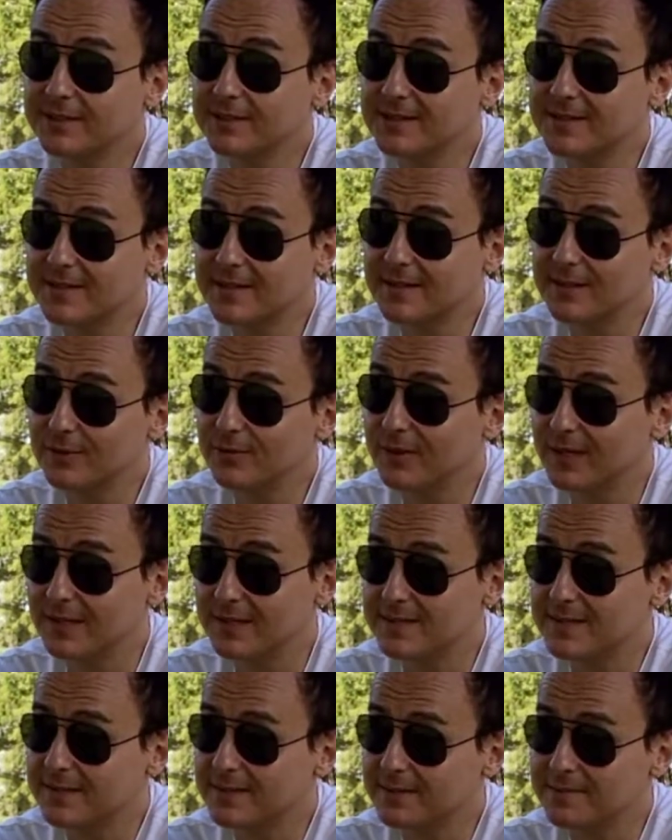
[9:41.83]
Because
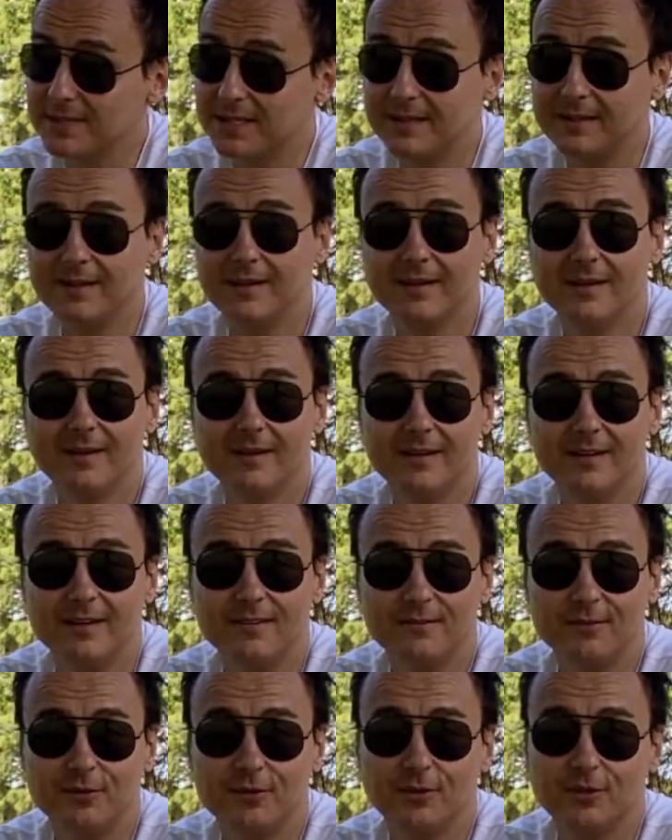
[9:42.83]
otherwise, I mean,
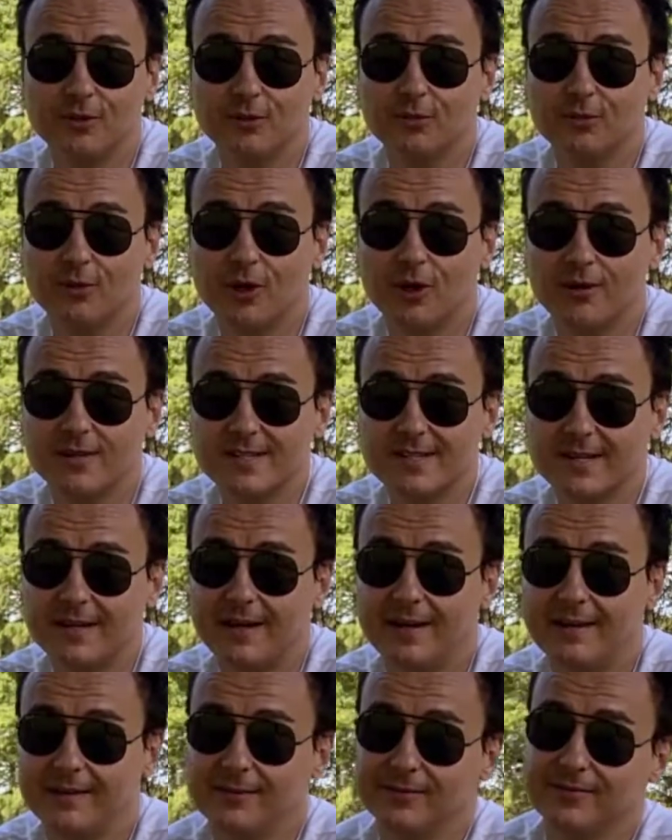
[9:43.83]
if you're on the wrong
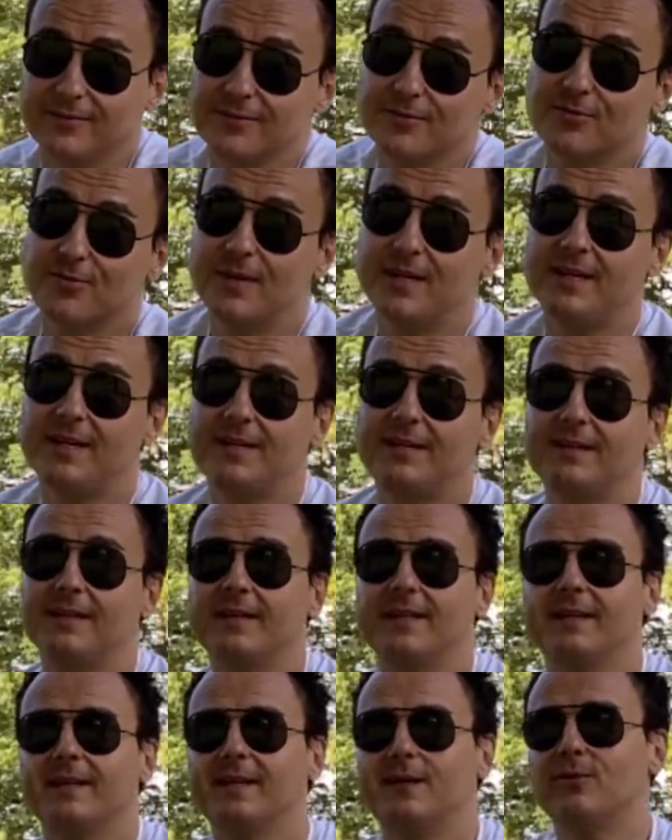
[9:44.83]
side of the trade,
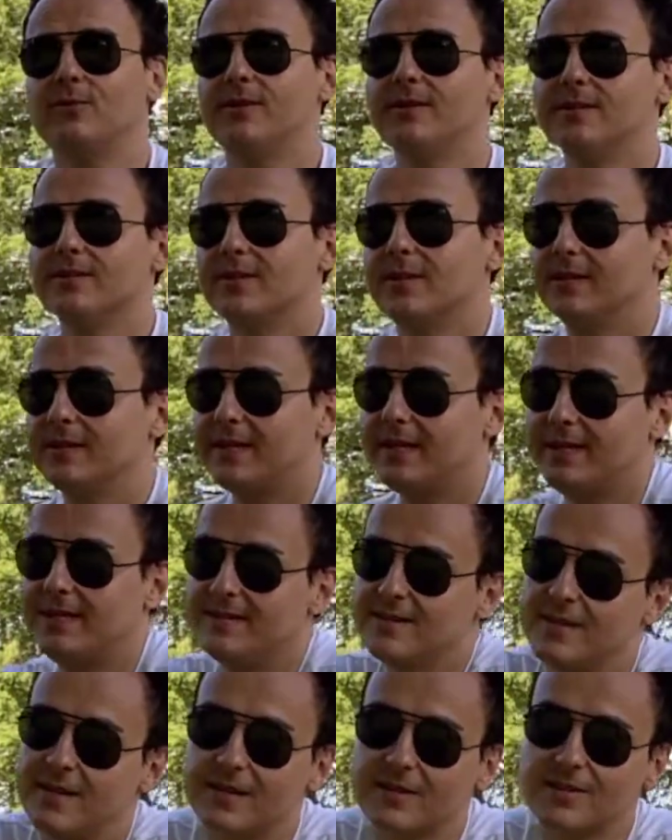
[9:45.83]
like I was on
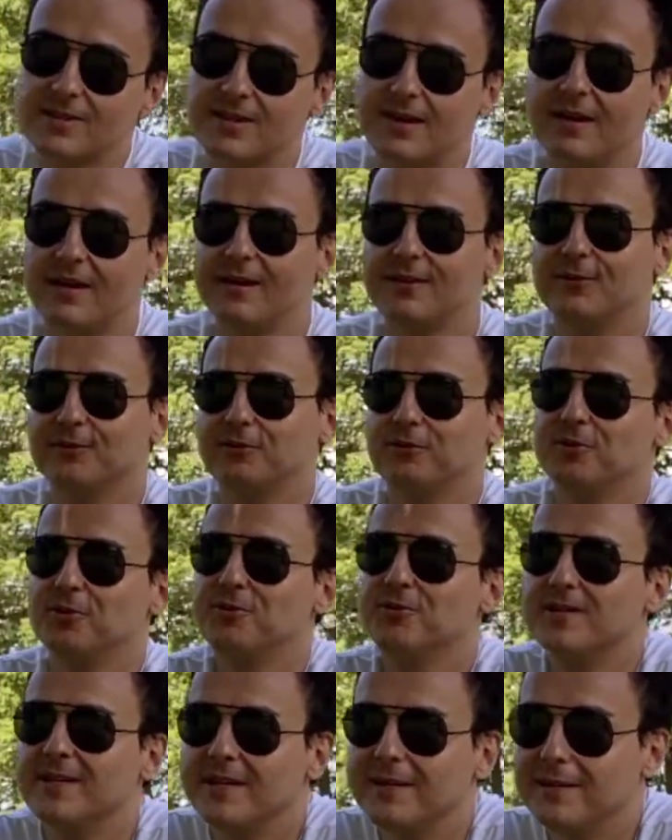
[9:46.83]
ATXI on
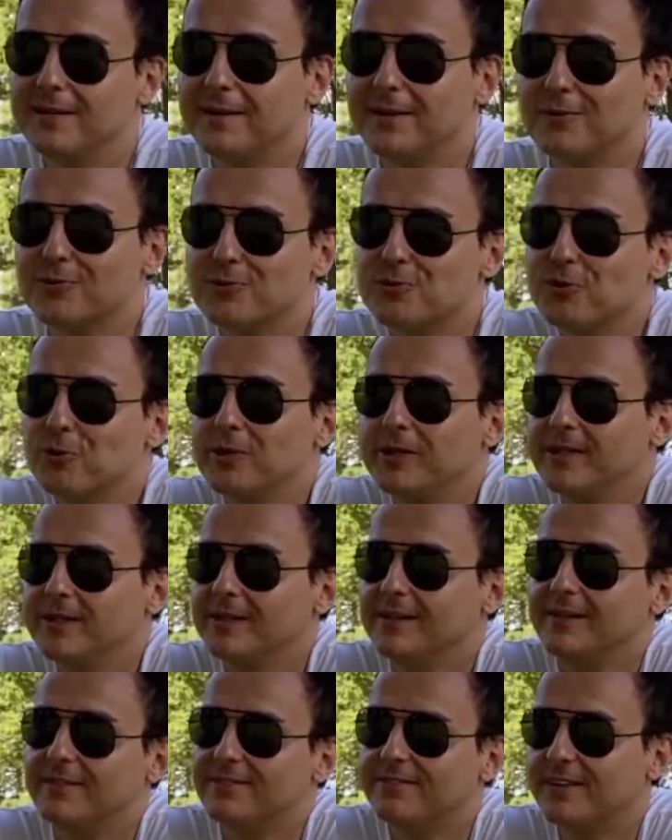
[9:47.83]
Tuesday, I was shorting
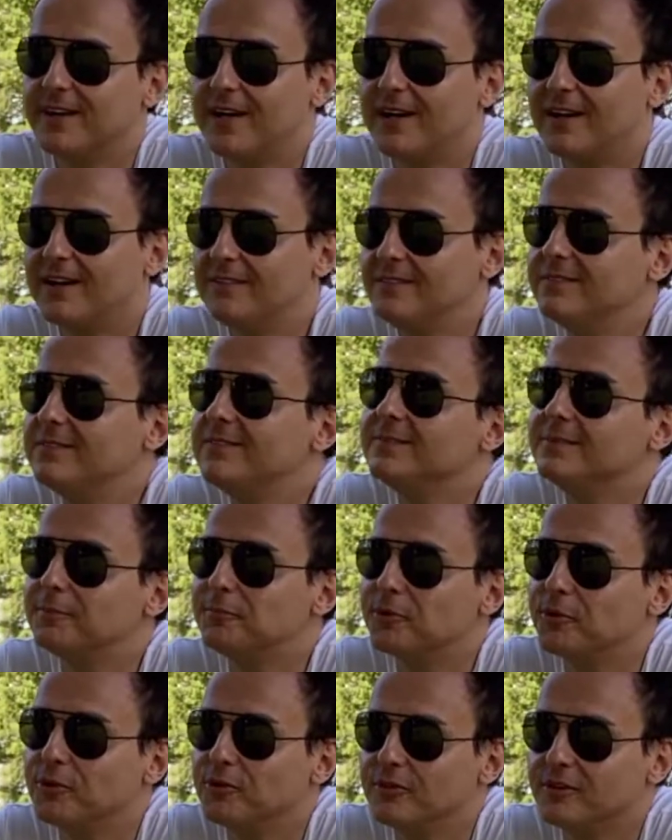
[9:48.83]
it at five, the
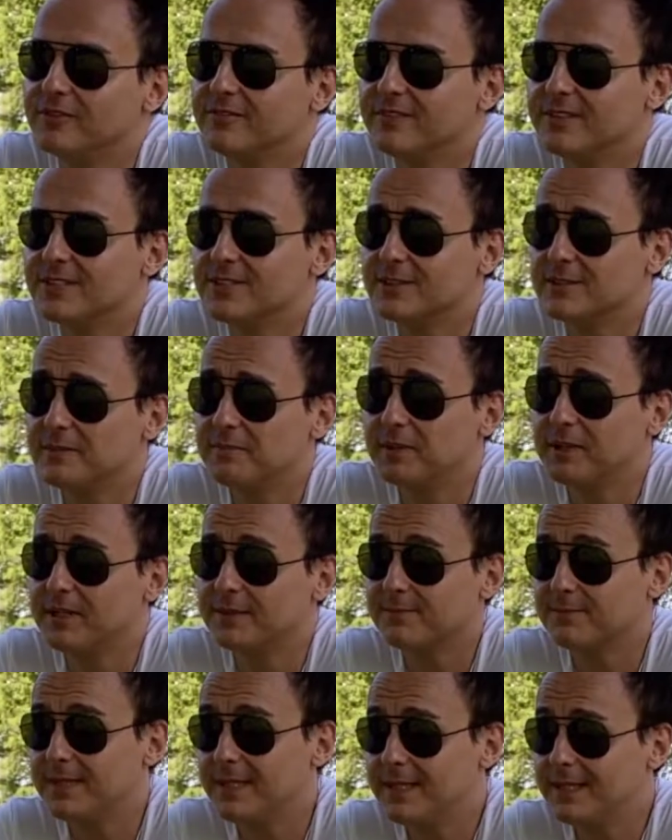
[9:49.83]
broker eventually
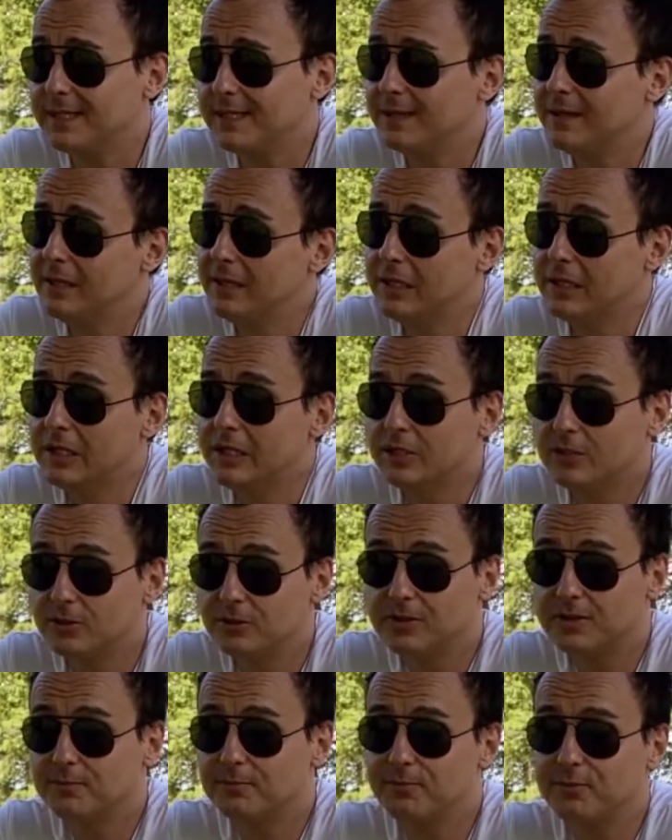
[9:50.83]
bought me in,
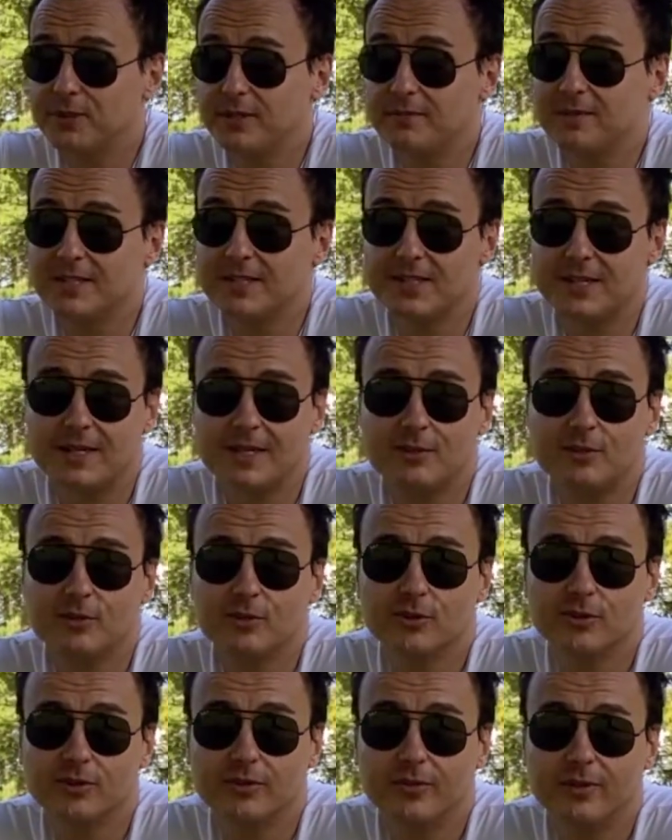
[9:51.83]
you can pretty much end
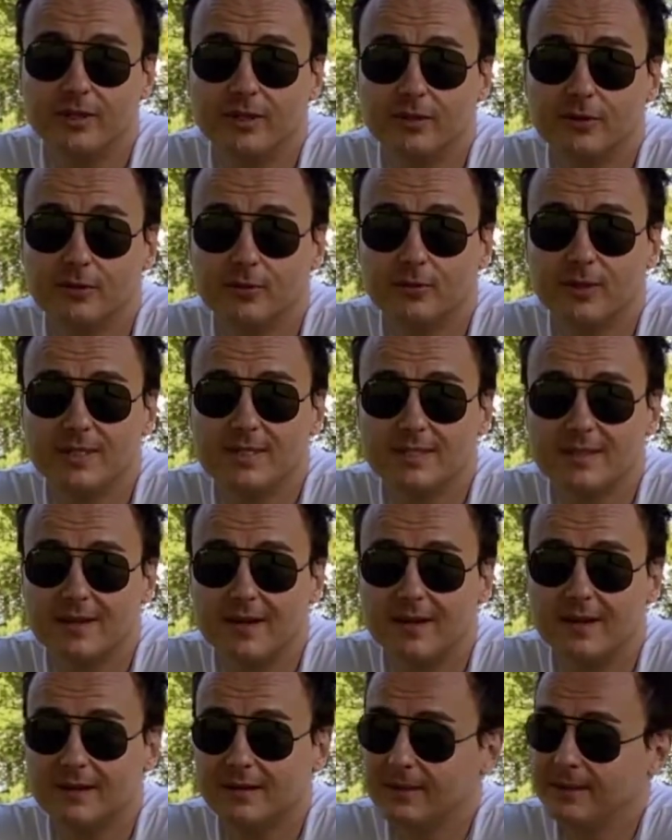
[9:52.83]
your career in one
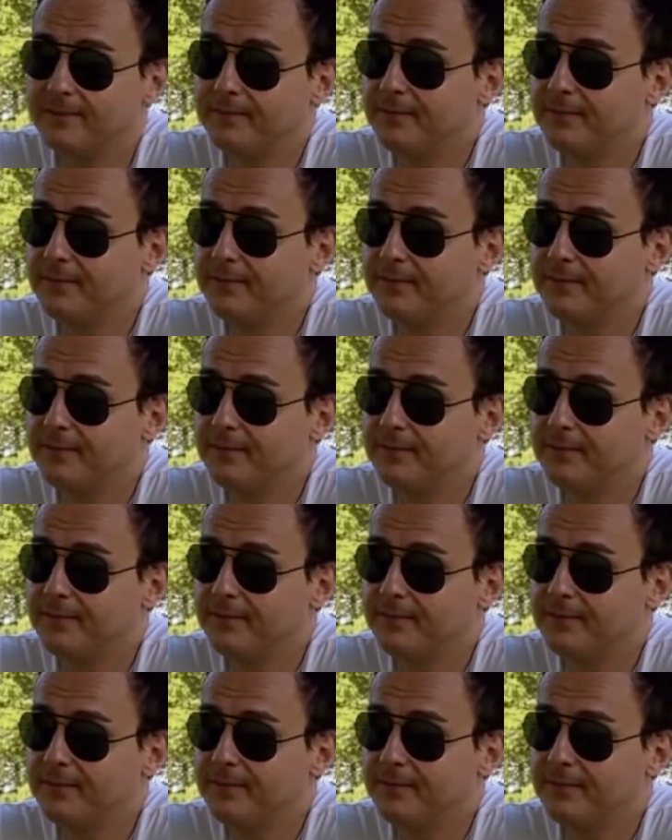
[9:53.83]
stock.